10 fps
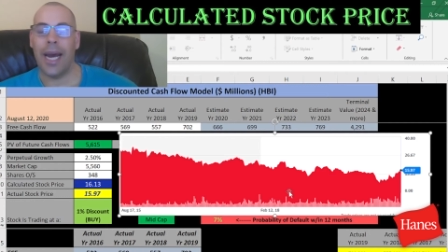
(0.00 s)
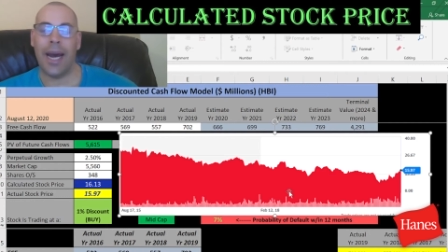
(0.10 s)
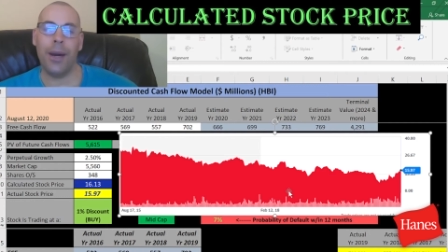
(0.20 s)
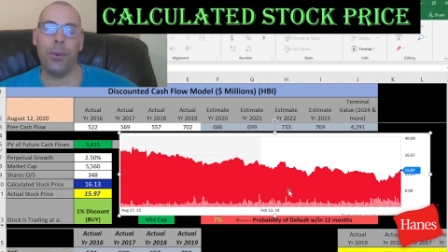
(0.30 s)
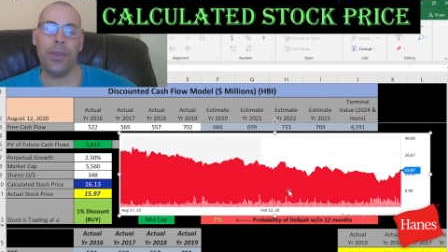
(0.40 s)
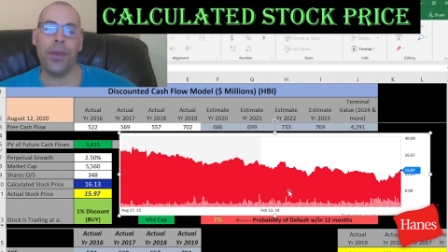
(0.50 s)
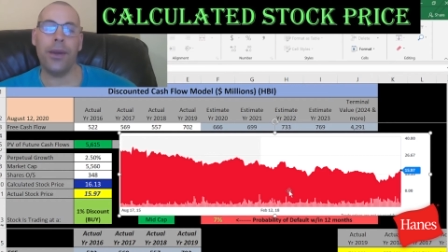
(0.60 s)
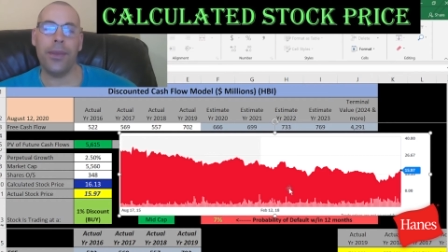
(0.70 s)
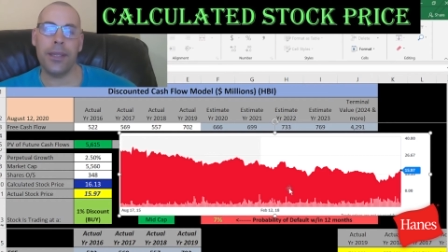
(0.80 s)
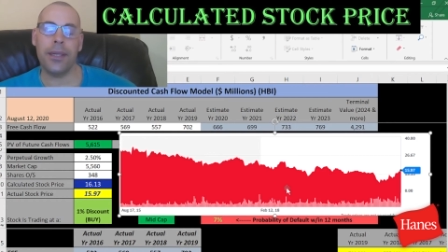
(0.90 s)
I would
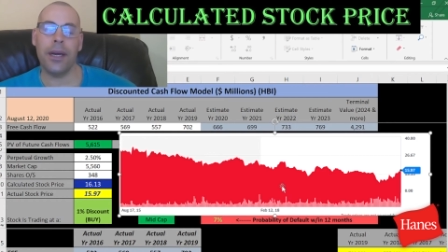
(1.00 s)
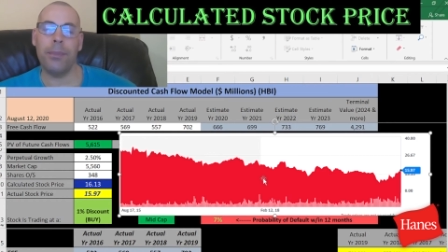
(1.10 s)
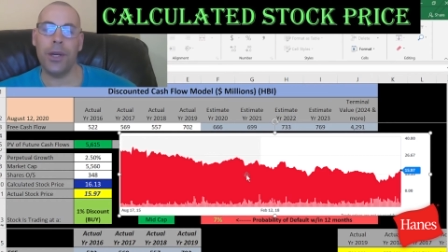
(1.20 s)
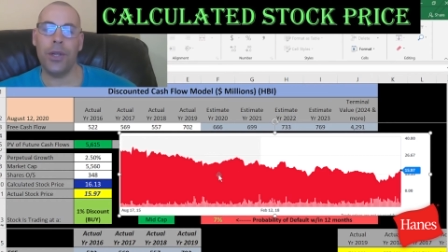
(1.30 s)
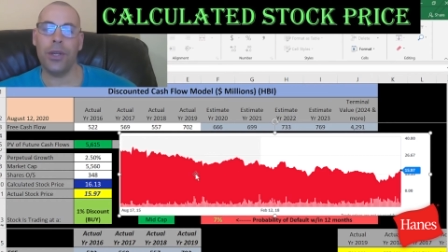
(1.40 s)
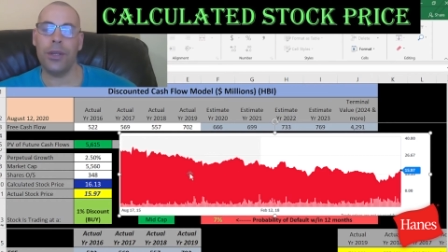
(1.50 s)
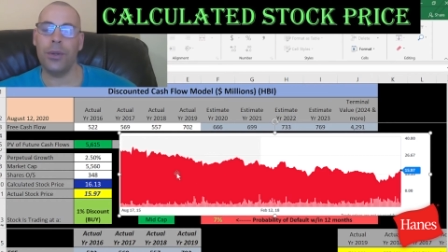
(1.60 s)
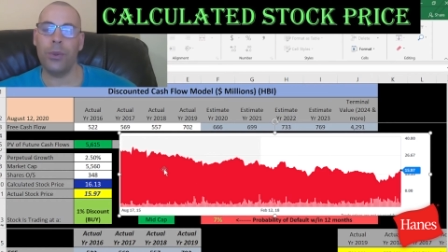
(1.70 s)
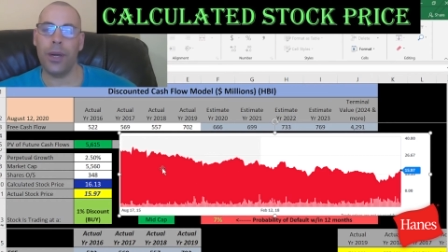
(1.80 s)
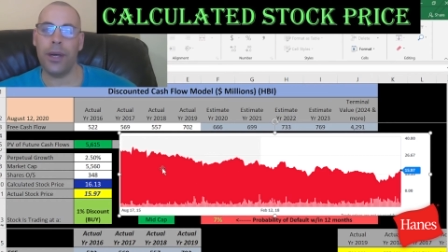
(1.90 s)
think this company should
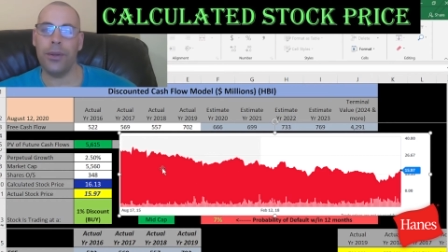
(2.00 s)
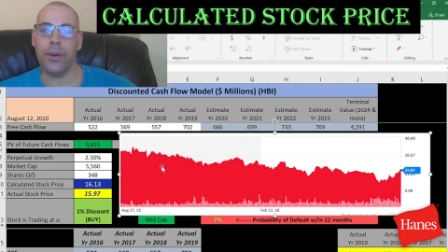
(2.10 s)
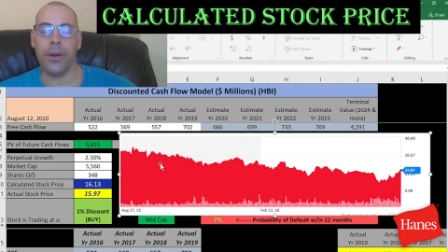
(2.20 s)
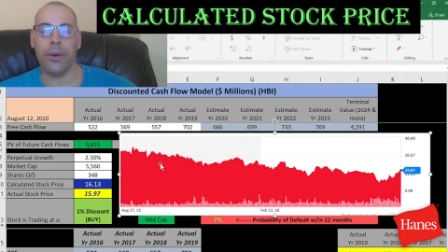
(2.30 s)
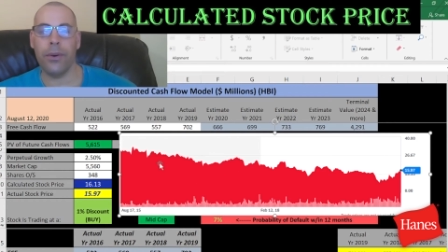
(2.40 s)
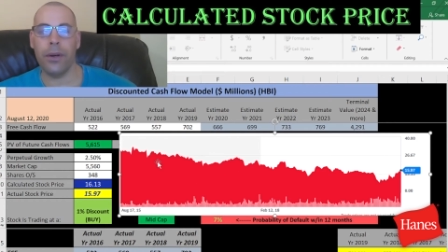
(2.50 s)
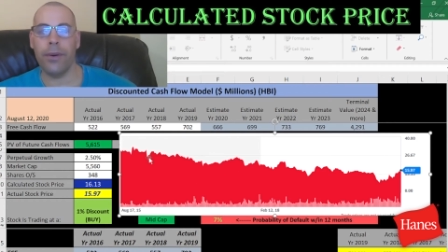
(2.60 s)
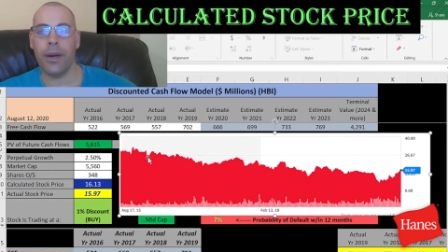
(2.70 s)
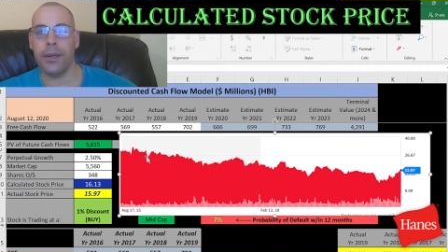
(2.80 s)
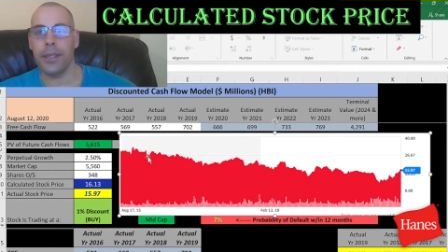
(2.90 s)
do well during
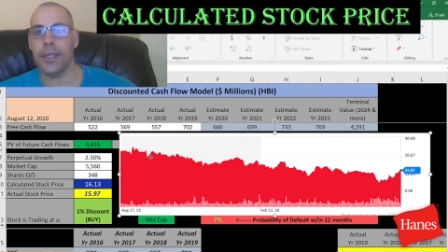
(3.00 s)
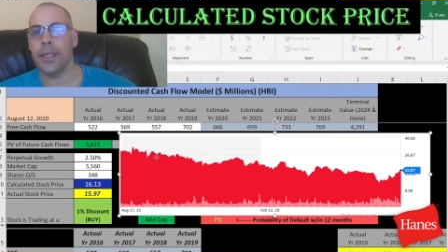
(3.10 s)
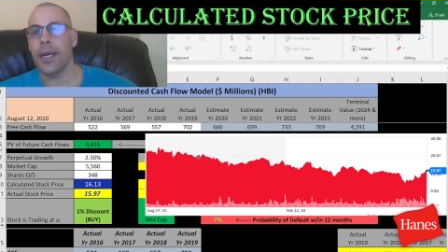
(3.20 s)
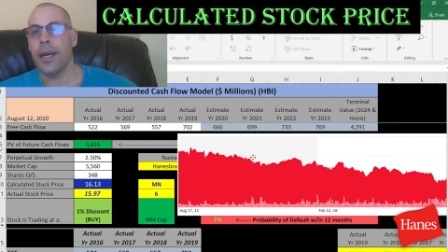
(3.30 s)
coronavirus.